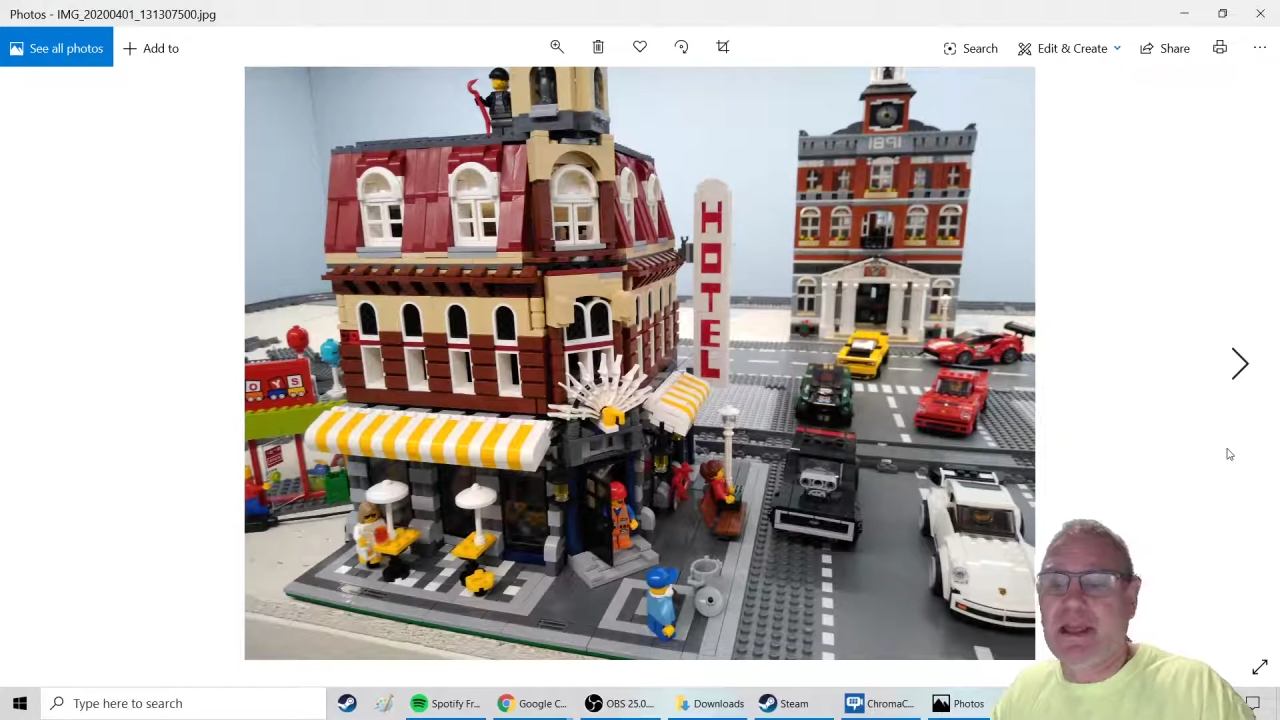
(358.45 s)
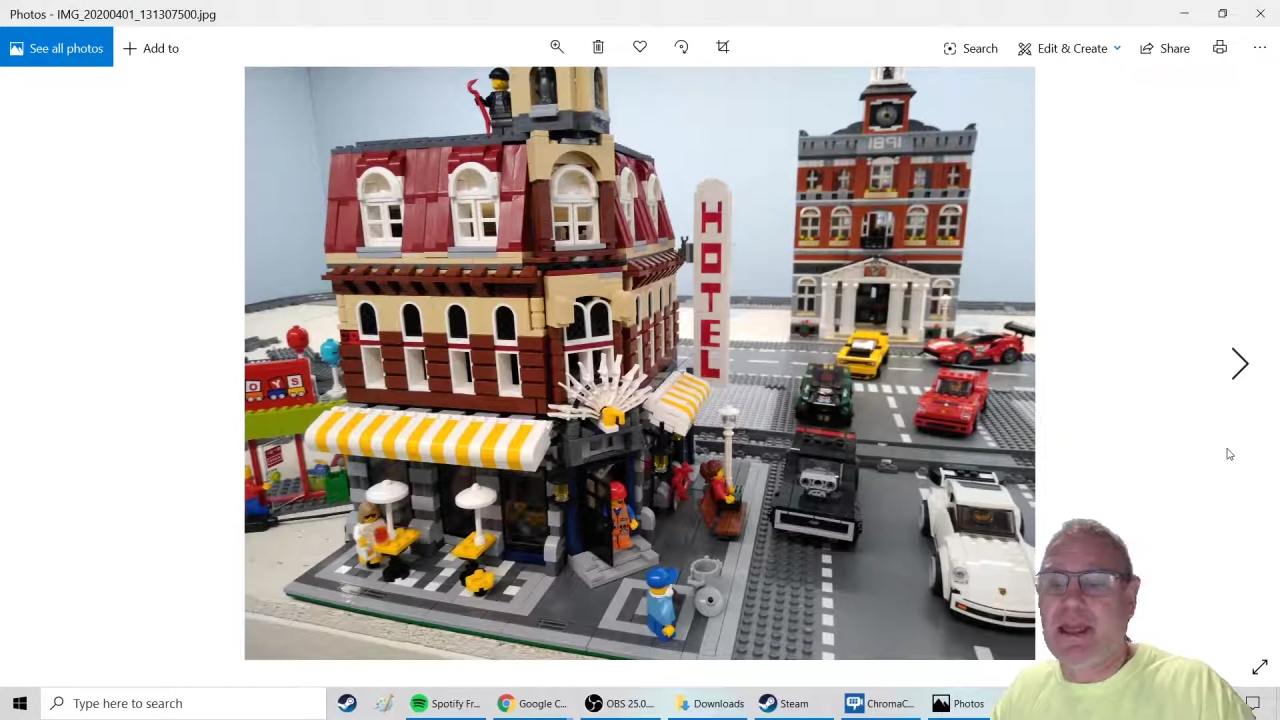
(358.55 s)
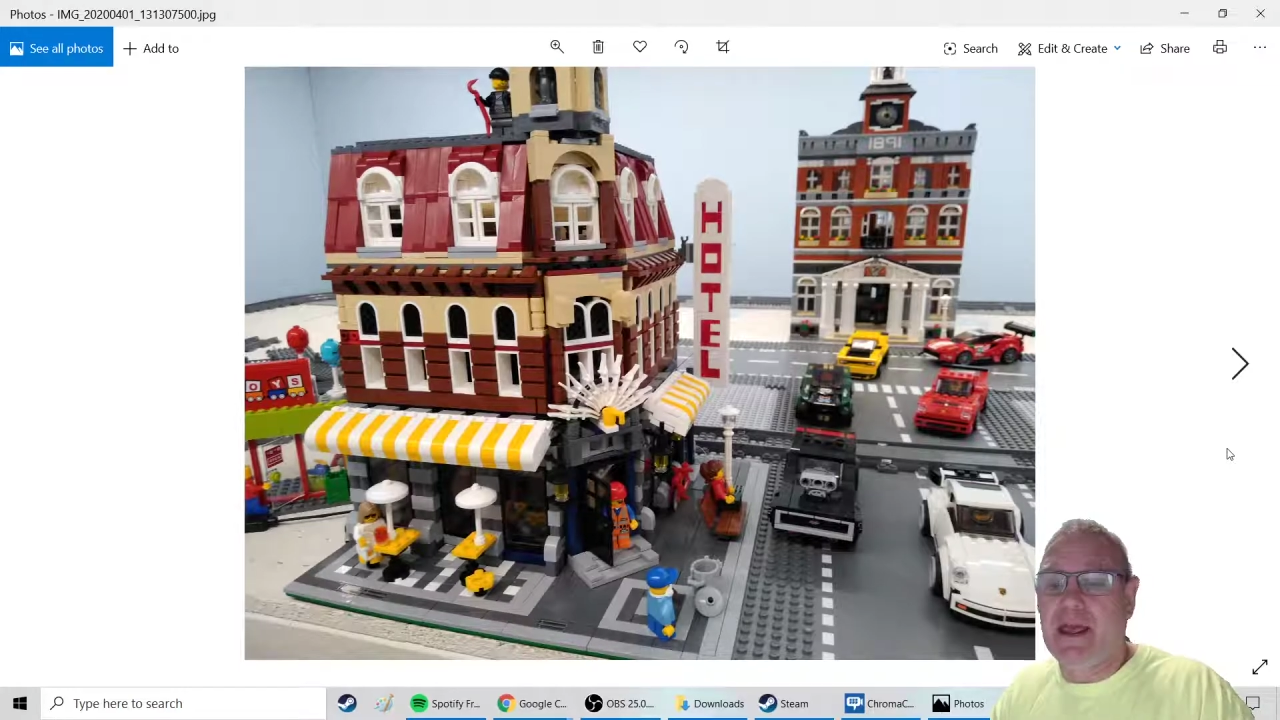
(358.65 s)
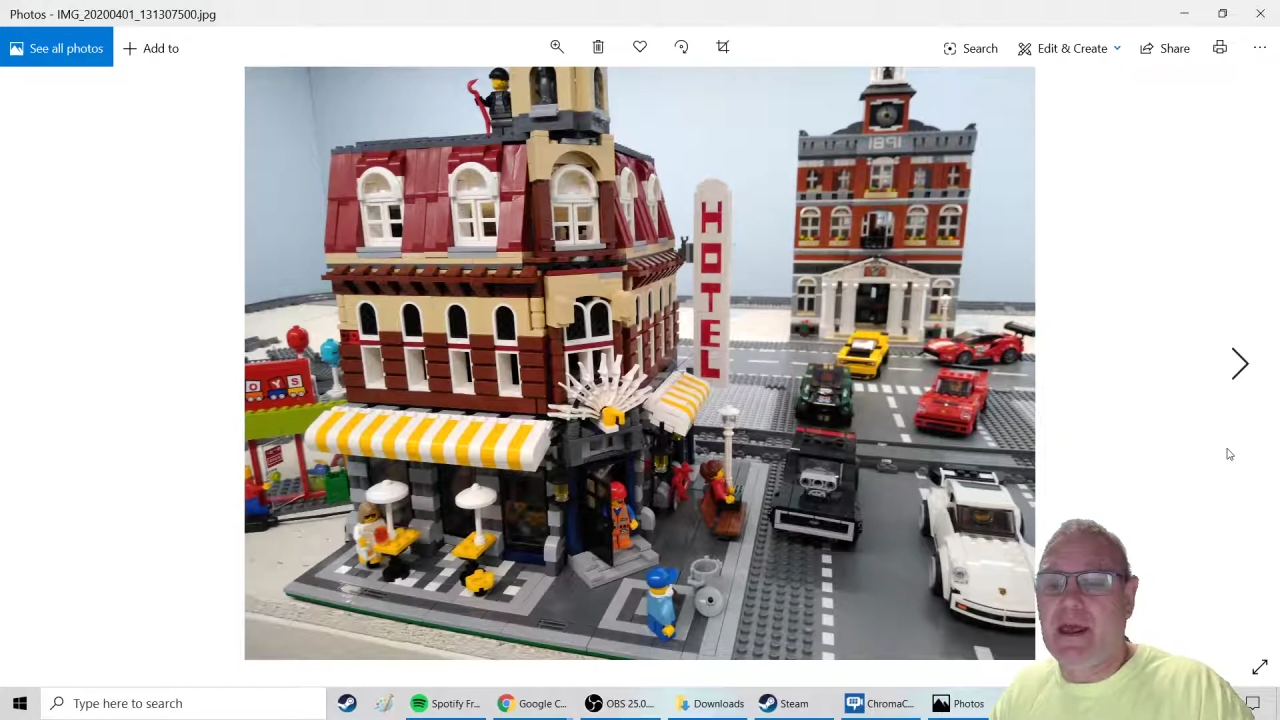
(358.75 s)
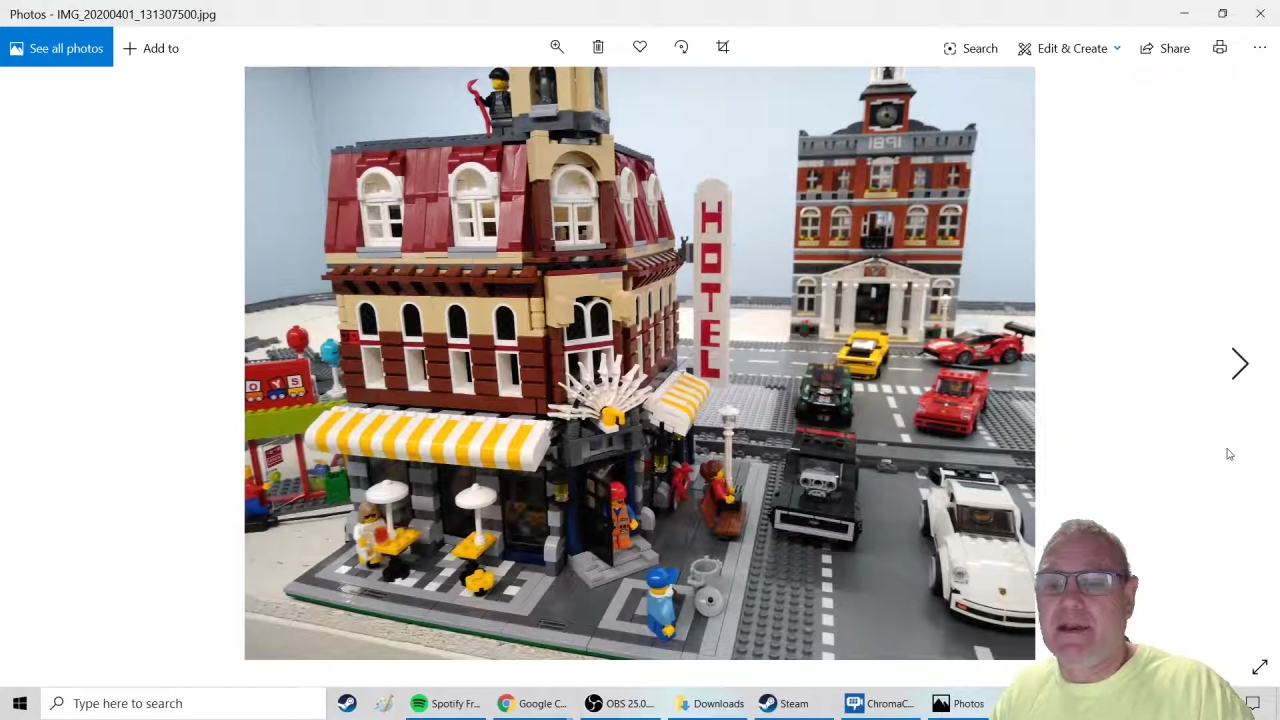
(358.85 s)

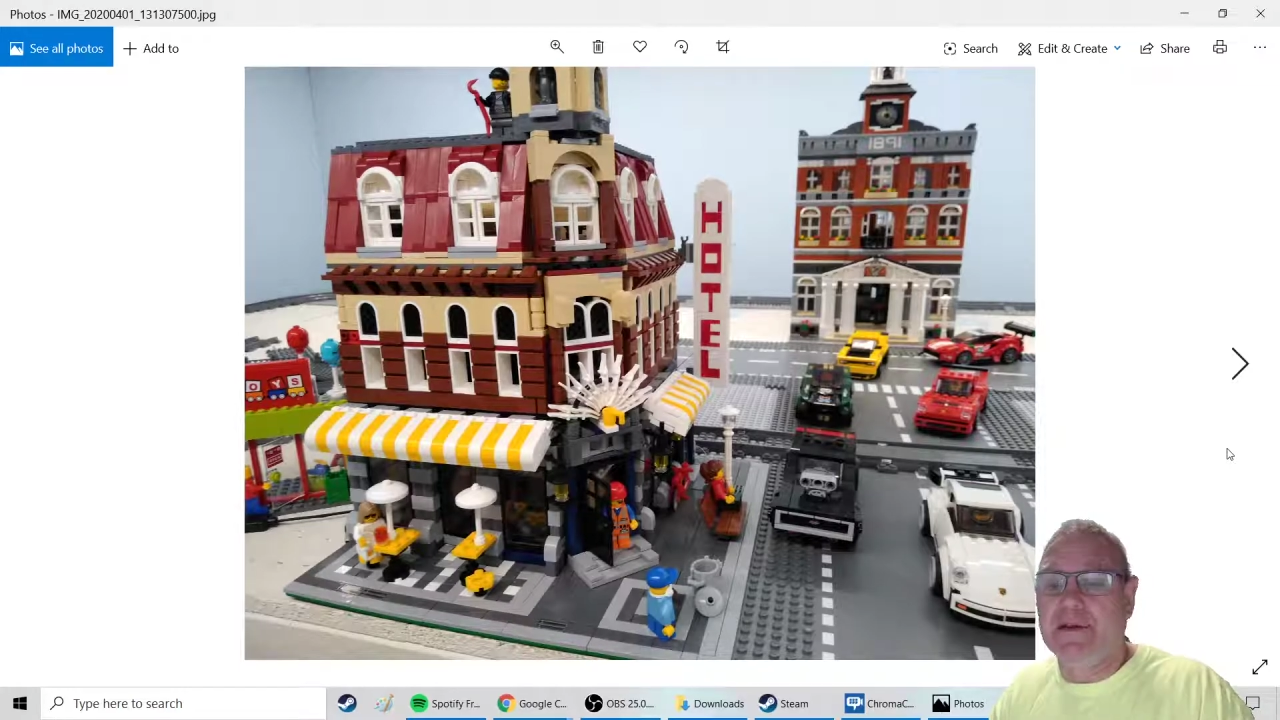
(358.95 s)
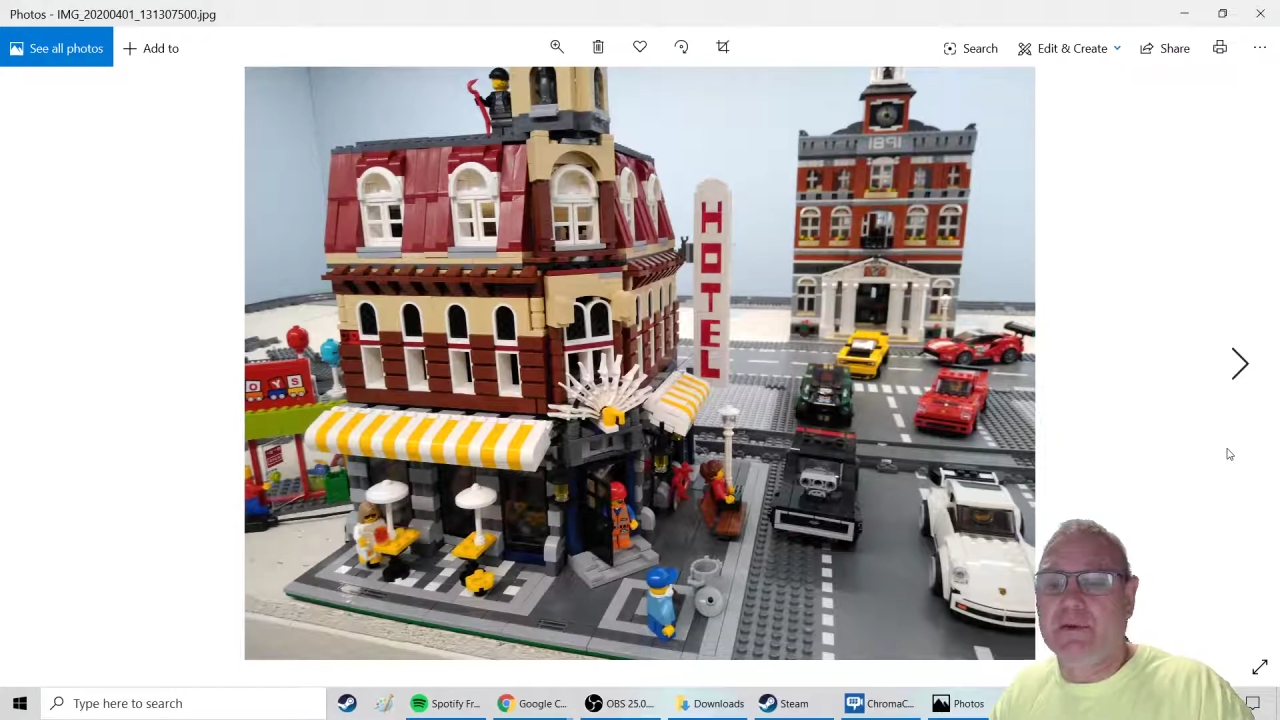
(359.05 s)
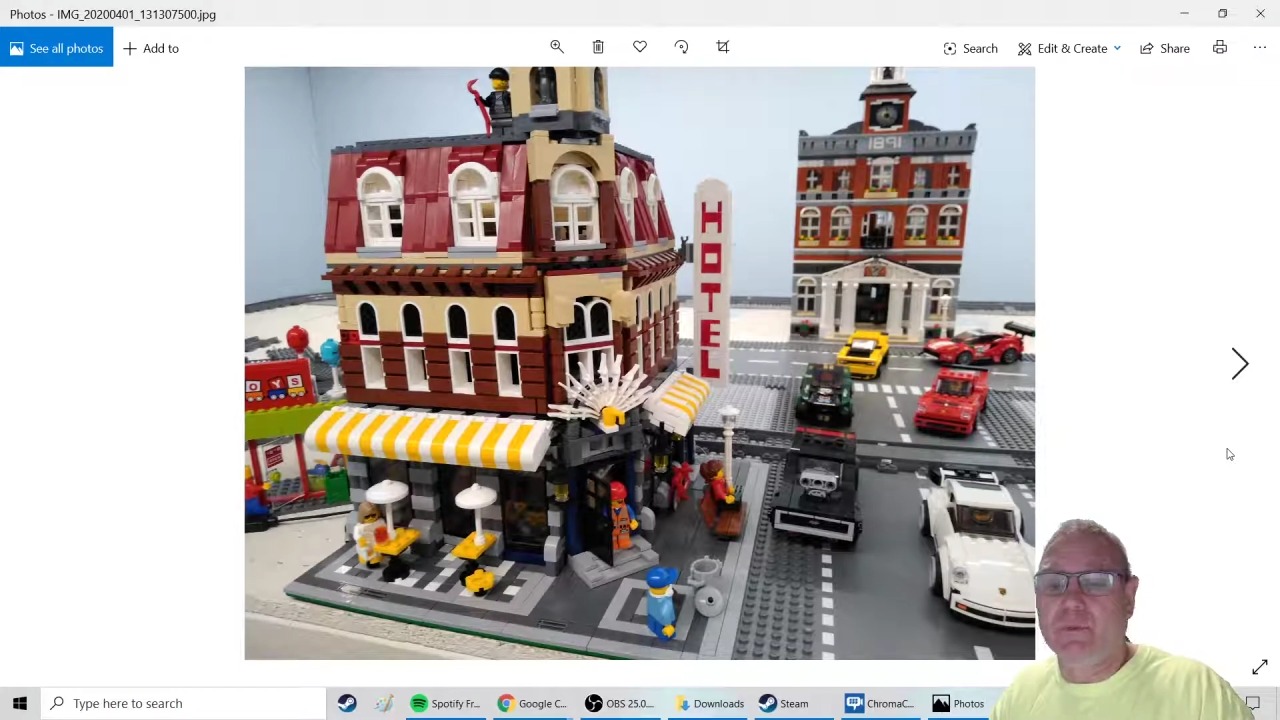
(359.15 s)
and